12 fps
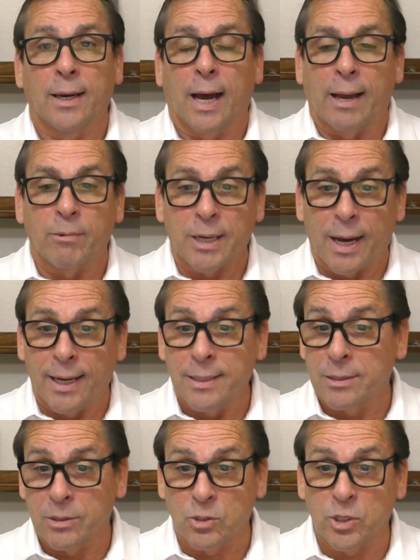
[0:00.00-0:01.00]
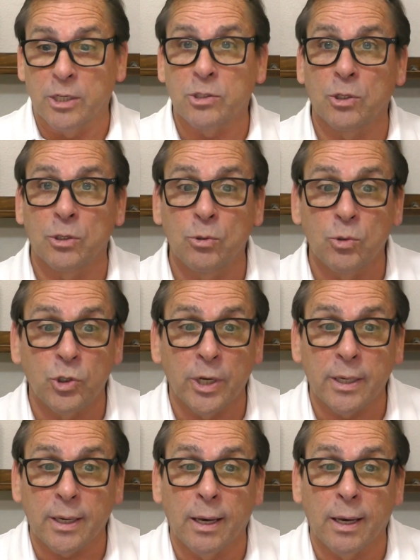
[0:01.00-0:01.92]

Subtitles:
I would highly suggest you check